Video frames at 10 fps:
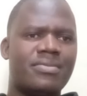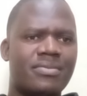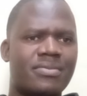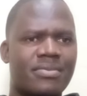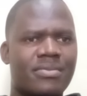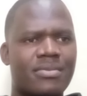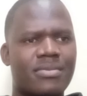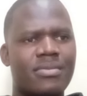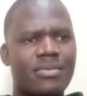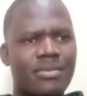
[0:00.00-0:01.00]

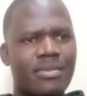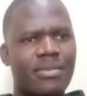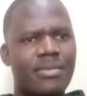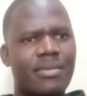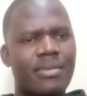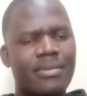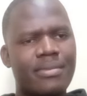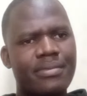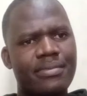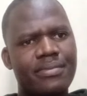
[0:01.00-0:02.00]

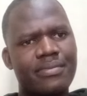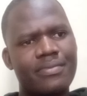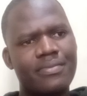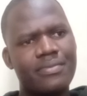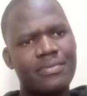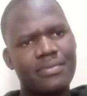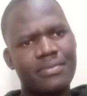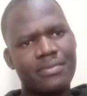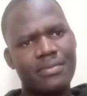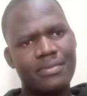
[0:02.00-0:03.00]

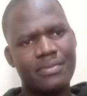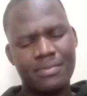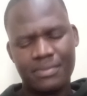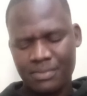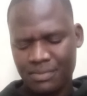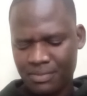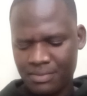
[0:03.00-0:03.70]
Nothing is said.